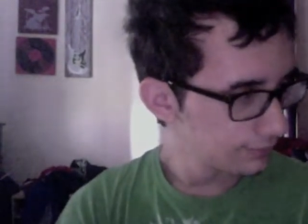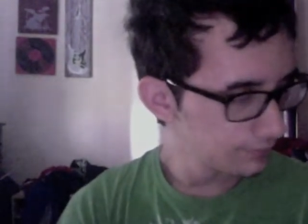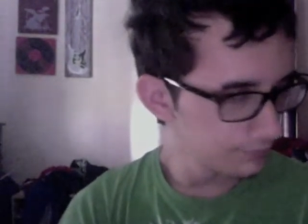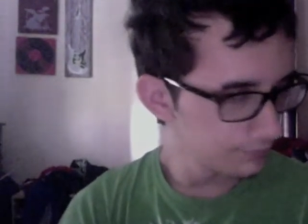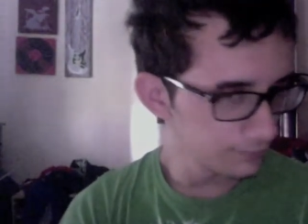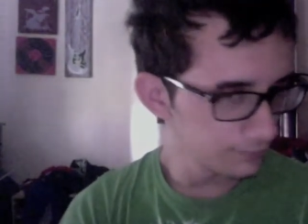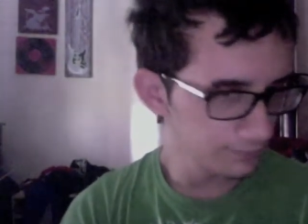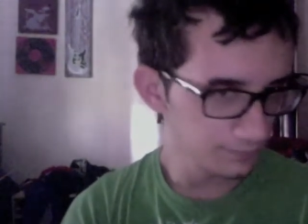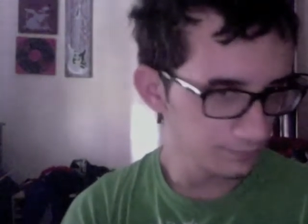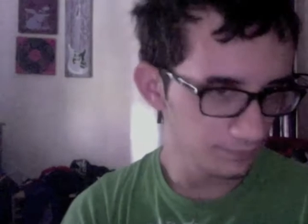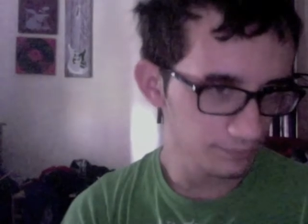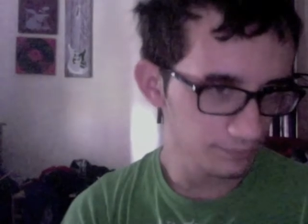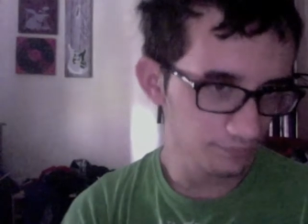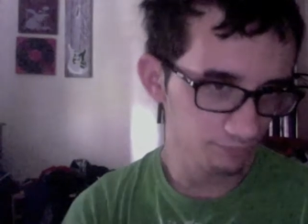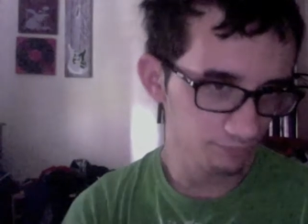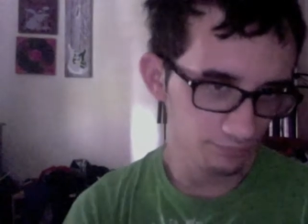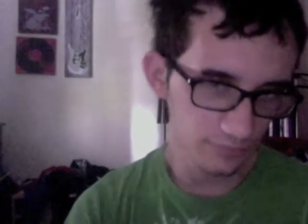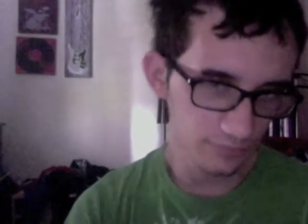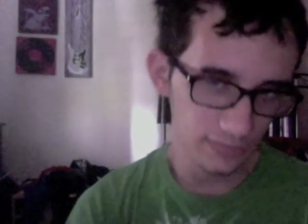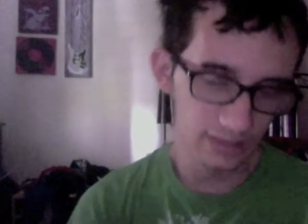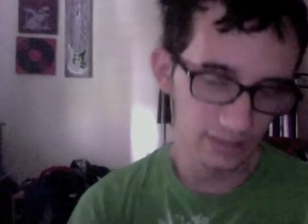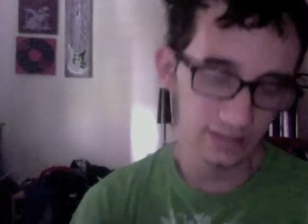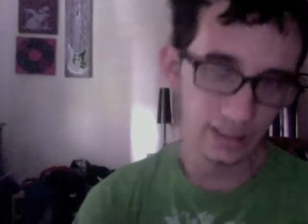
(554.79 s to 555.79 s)

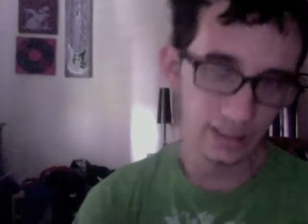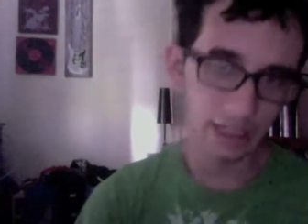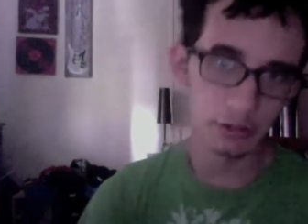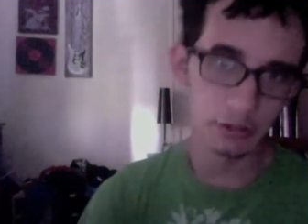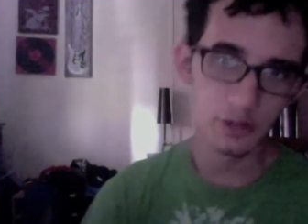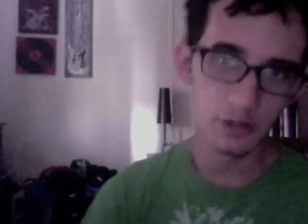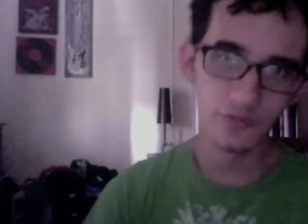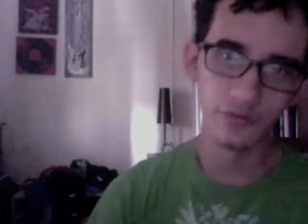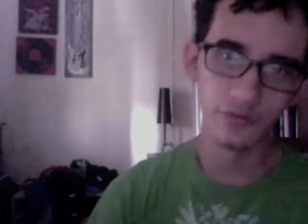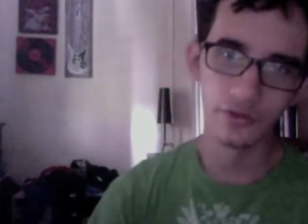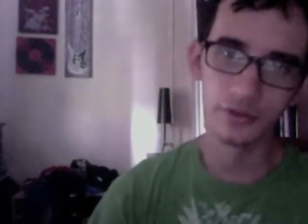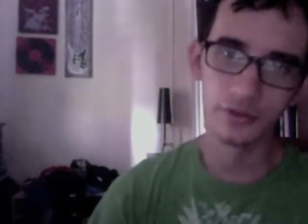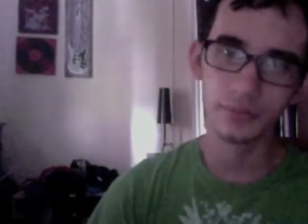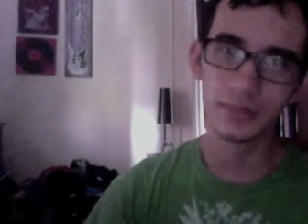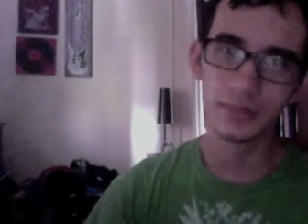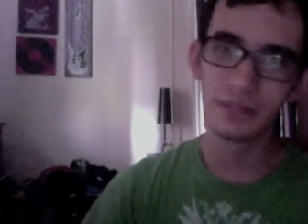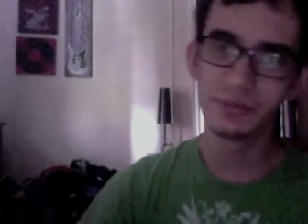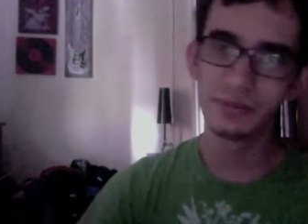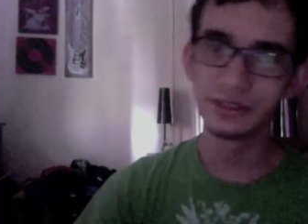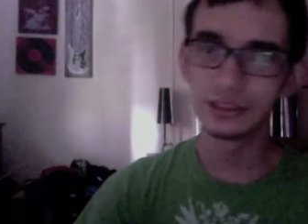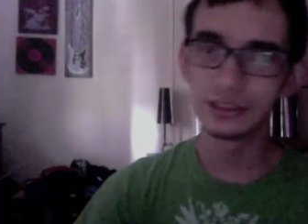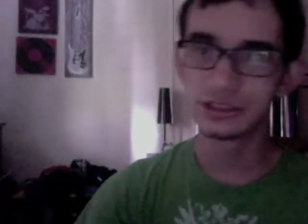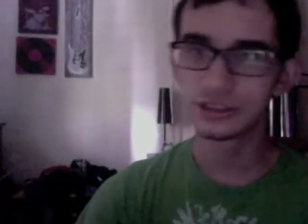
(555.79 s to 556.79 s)
Mm, however, maybe it's